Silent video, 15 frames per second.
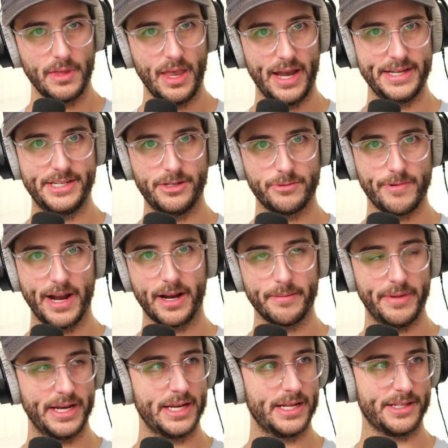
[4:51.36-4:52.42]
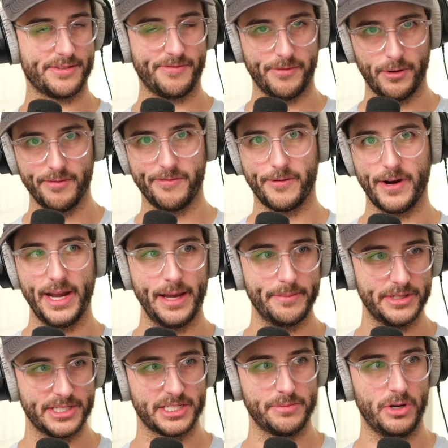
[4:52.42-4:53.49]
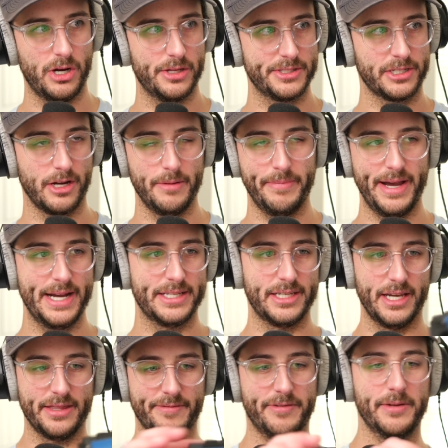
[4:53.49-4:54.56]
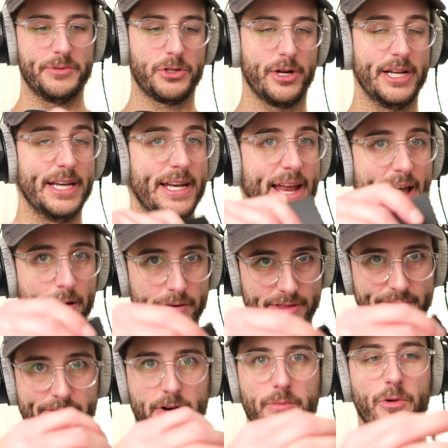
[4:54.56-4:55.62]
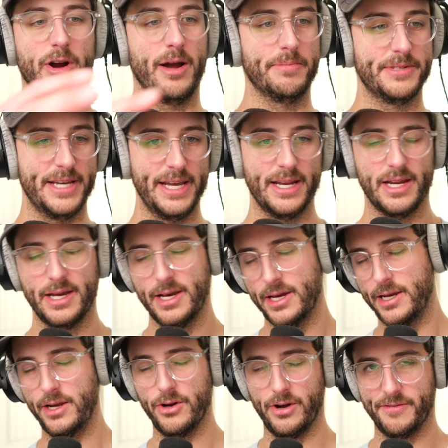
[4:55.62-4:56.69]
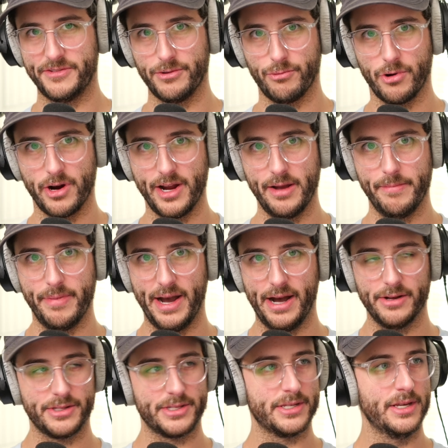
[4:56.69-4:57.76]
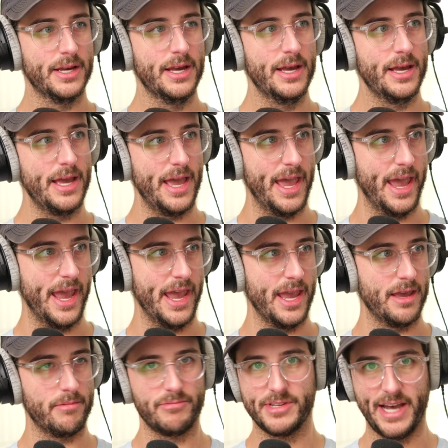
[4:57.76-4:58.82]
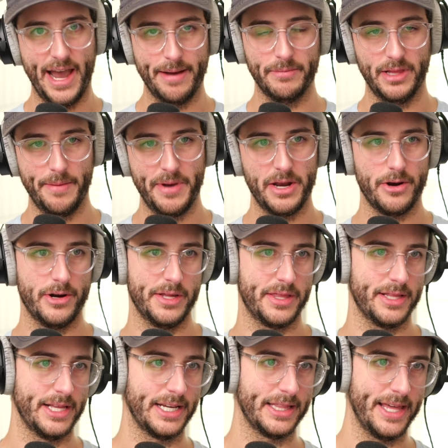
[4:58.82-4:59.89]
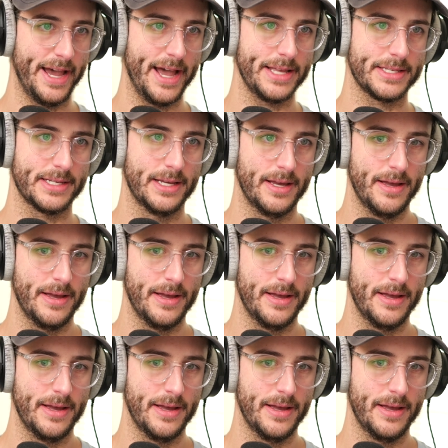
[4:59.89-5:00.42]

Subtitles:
I do recommend it. It's full frame, it's small, it's compact, it's got the flip screen, and now with the firmware update, you don't have to worry about a time limit or anything like that.